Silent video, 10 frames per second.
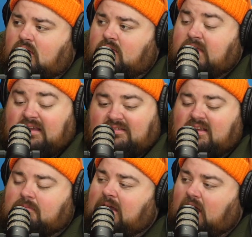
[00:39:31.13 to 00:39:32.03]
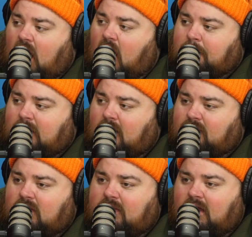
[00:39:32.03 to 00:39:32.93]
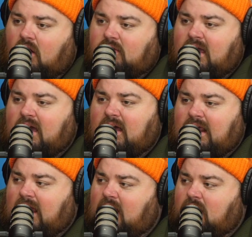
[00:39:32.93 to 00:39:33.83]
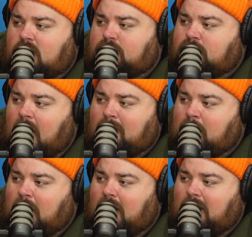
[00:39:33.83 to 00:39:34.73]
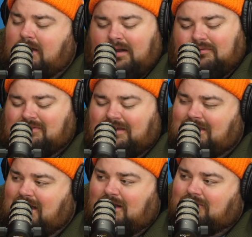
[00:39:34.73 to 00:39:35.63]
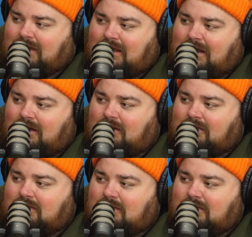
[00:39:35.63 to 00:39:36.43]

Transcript: They sent me a copy of it, and they go, "Yeah, it aired." Blah blah blah, and I was like, "I don't think it aired."